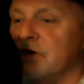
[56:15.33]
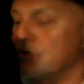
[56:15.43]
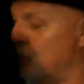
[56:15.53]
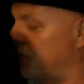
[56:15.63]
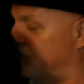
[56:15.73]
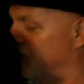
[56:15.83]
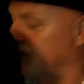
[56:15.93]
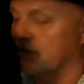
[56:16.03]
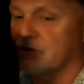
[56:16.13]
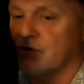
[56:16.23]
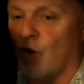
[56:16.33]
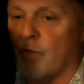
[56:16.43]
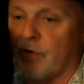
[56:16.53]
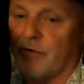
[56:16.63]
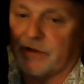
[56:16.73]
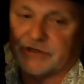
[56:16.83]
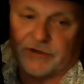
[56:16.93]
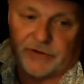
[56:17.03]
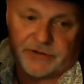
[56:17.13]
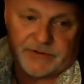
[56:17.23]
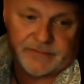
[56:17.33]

normally sings. It's called Poor Excuse.